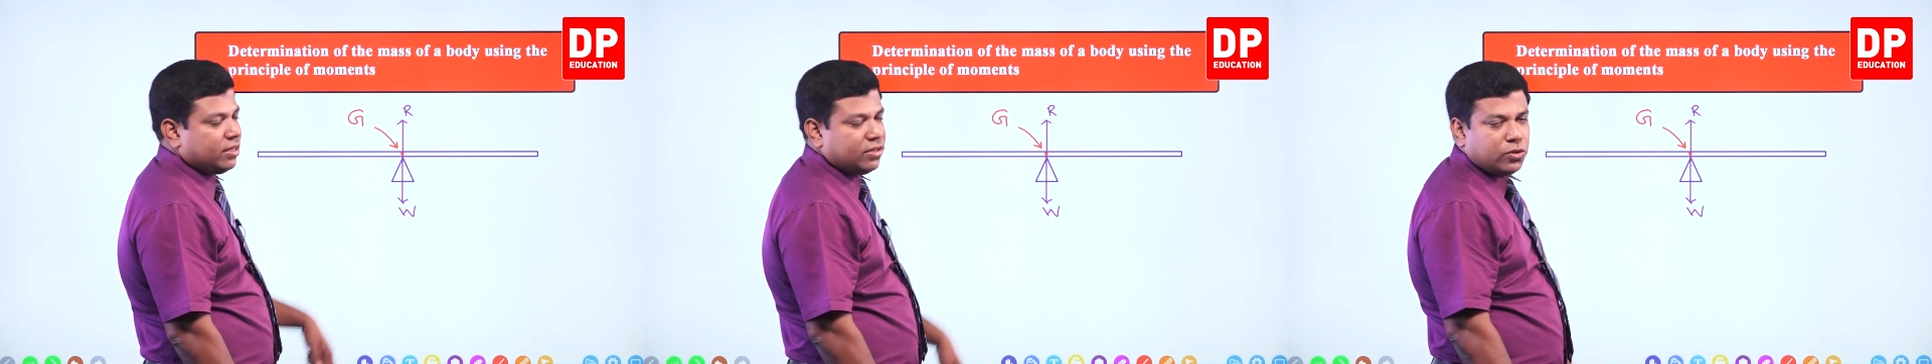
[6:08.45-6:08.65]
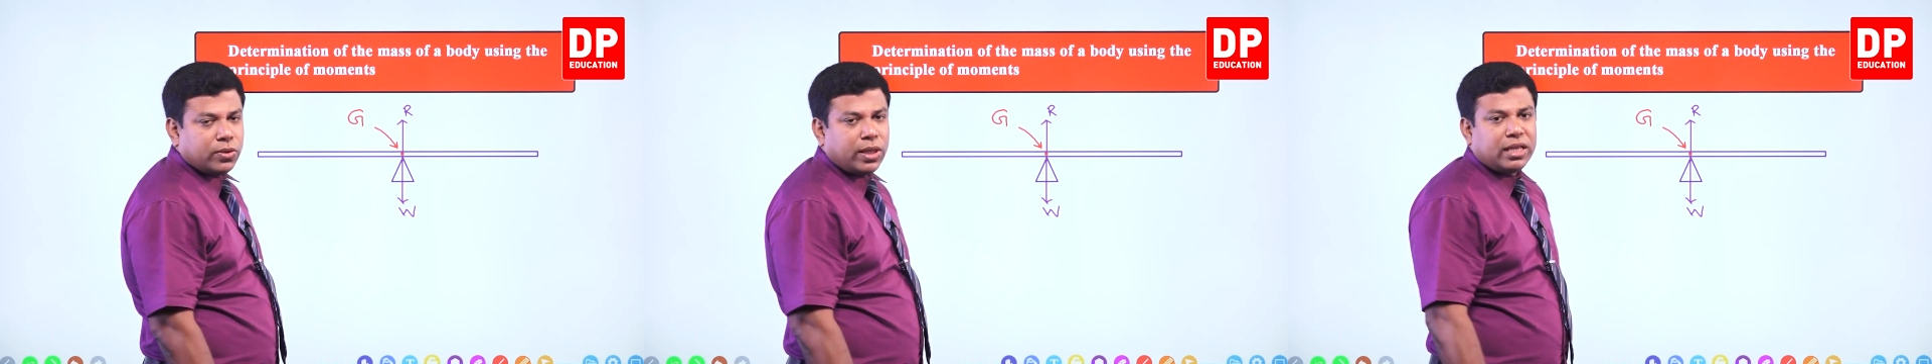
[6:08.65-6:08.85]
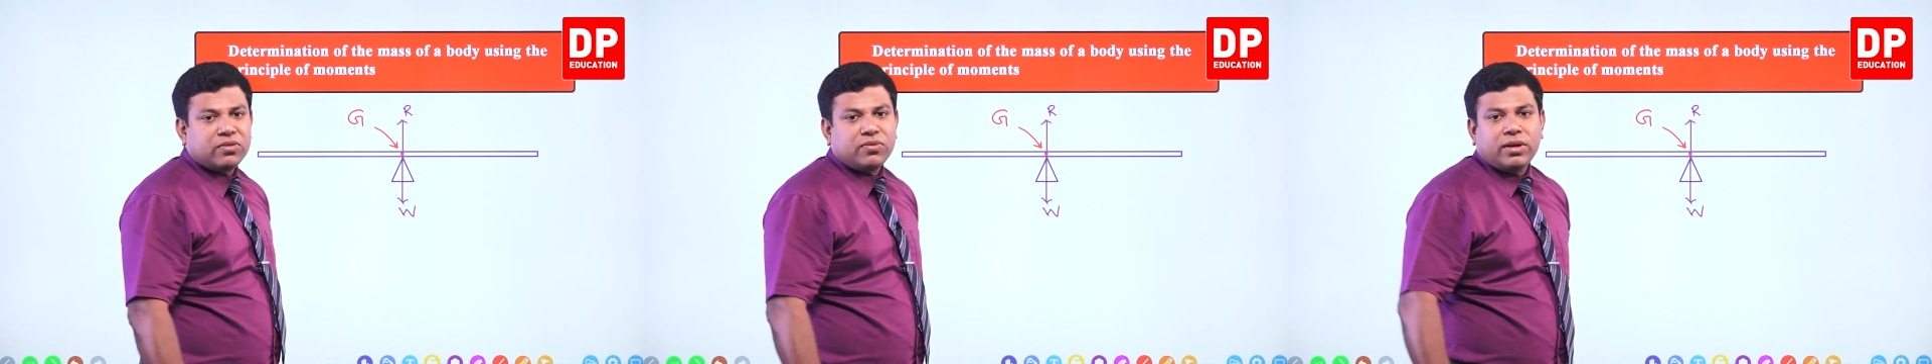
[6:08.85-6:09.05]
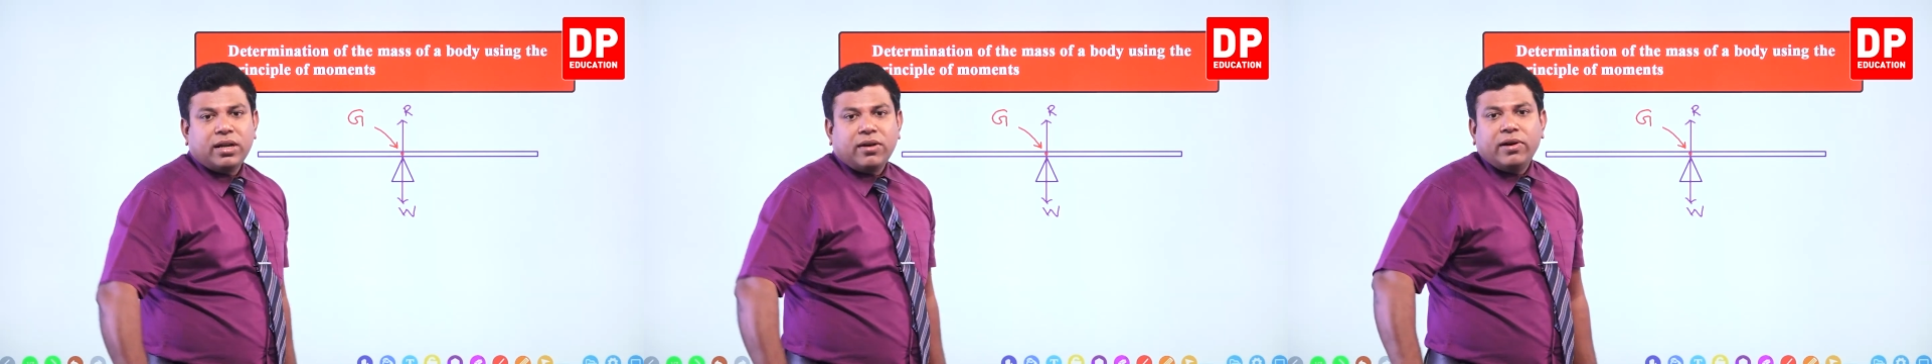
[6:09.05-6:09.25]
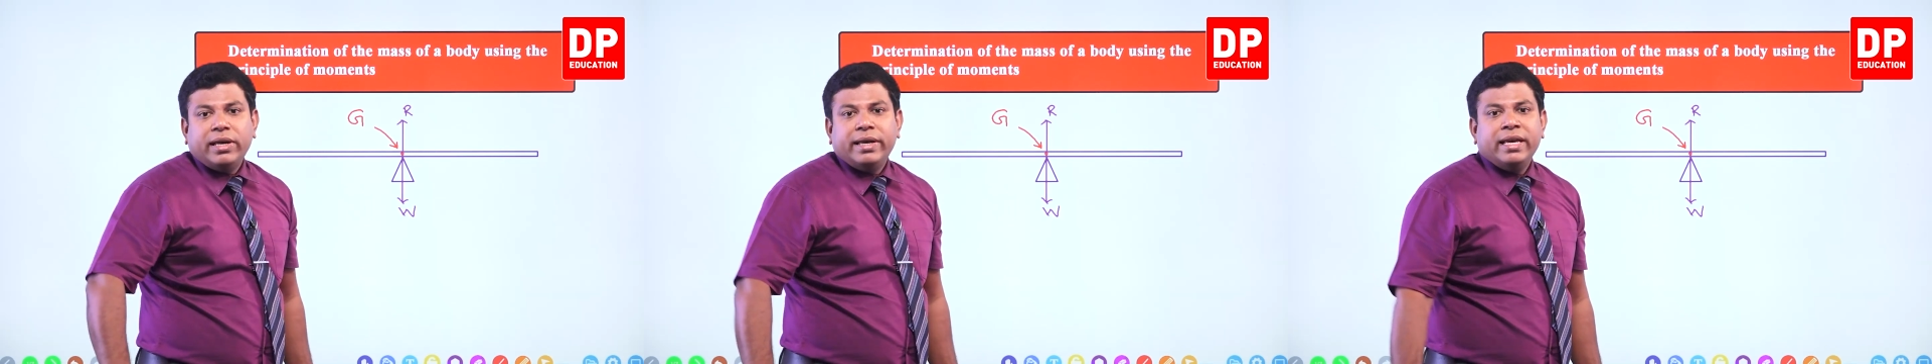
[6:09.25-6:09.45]
So that's what
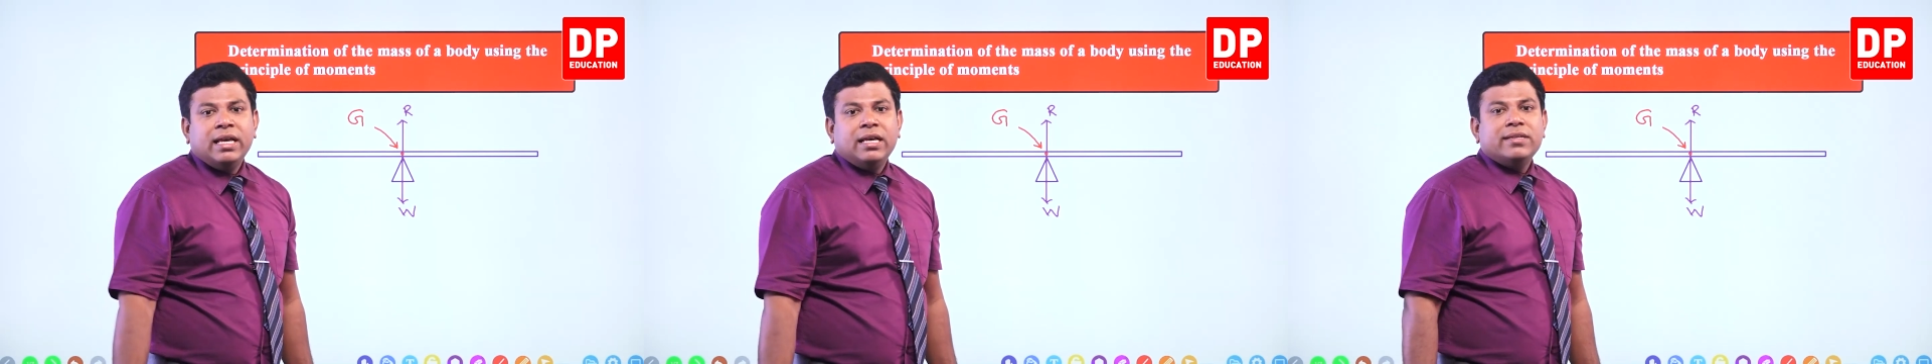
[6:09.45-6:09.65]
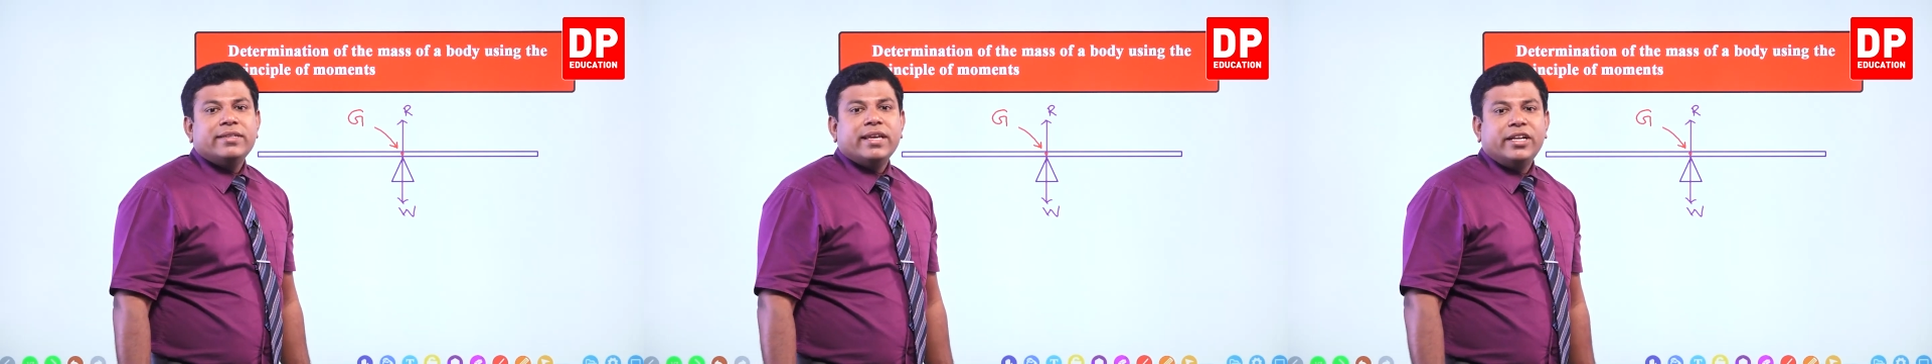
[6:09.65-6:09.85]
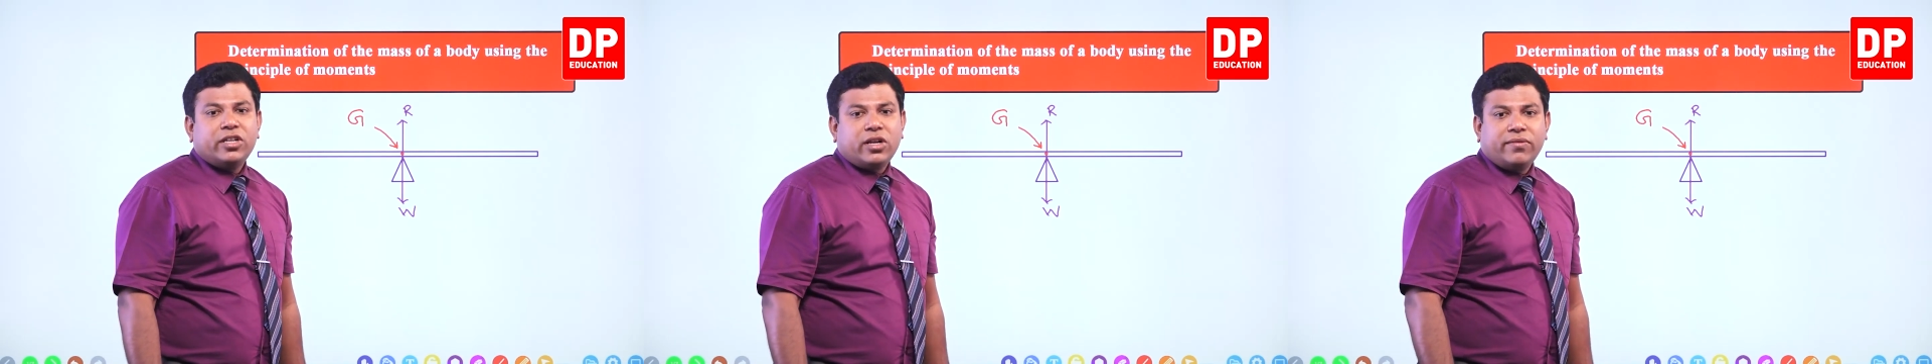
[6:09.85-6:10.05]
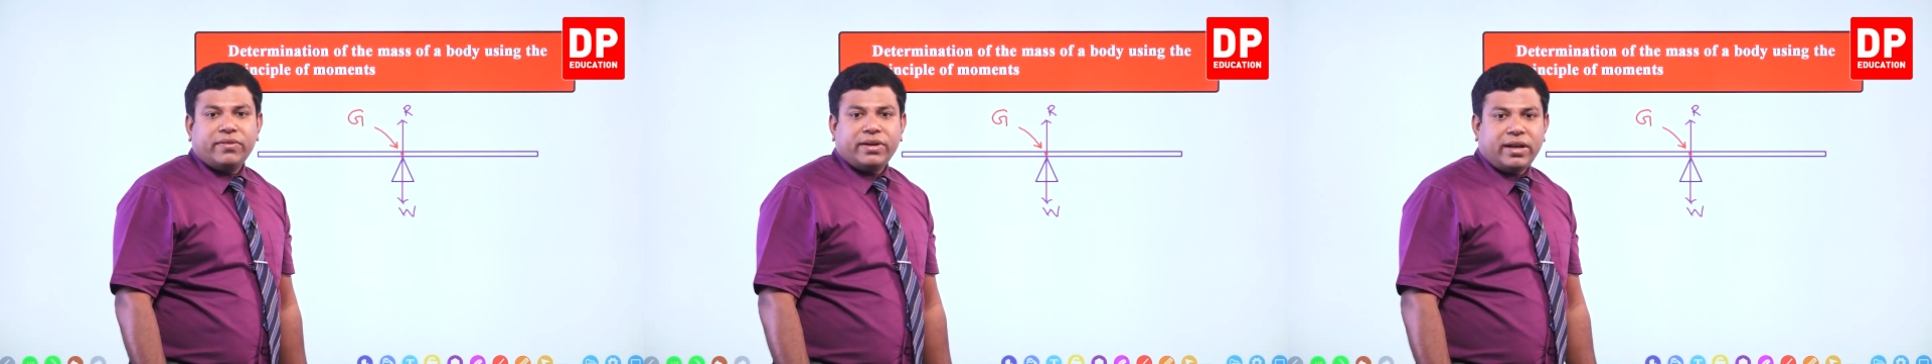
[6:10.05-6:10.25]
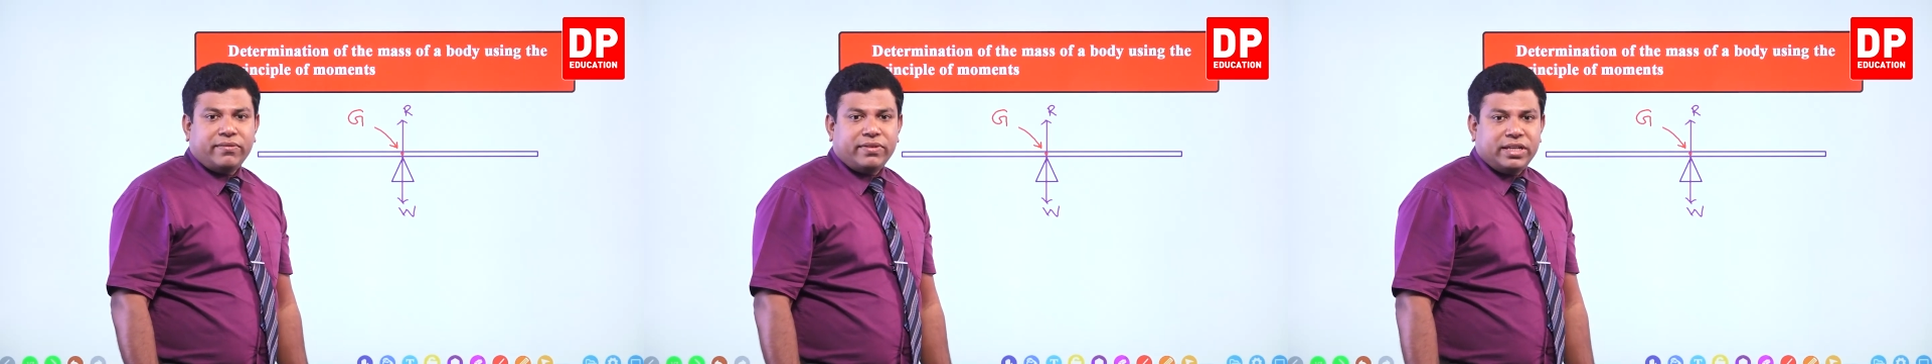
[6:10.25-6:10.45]
our center of
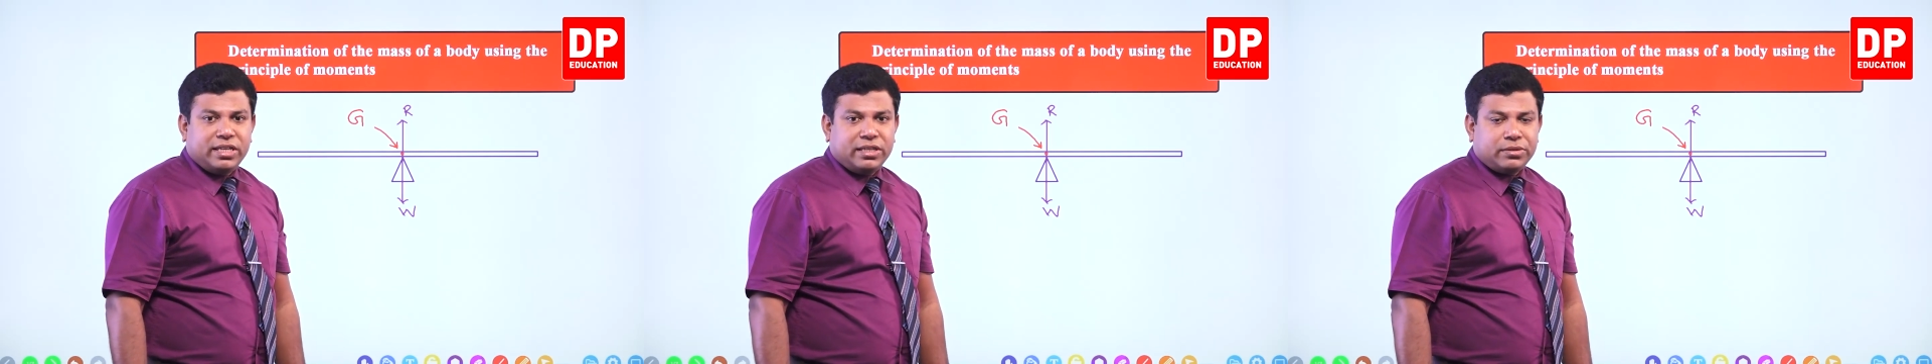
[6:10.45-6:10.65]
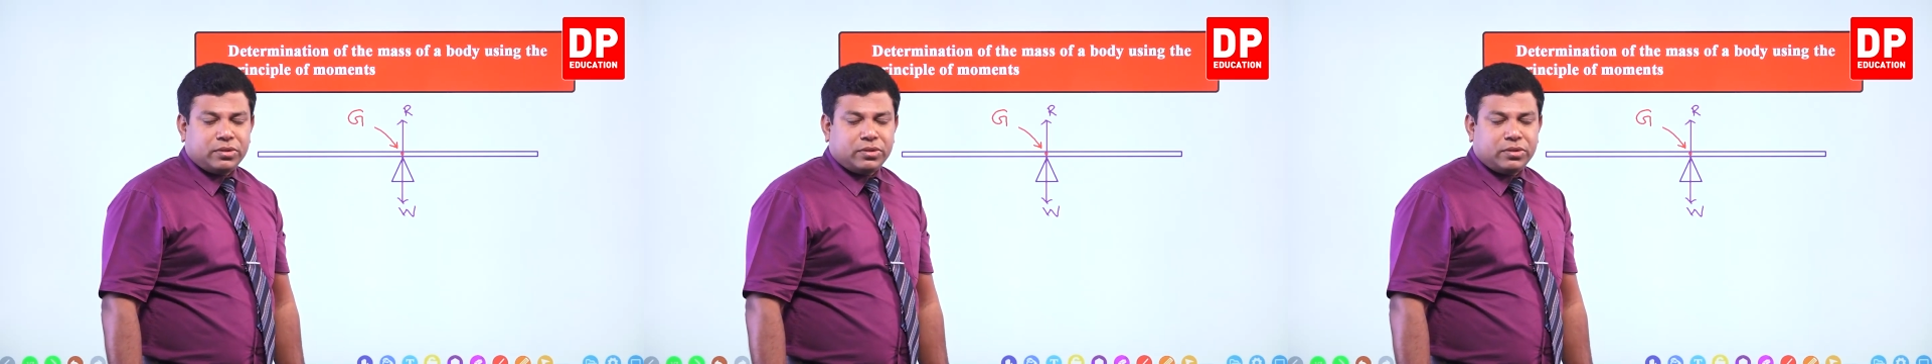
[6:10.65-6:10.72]
gravity is.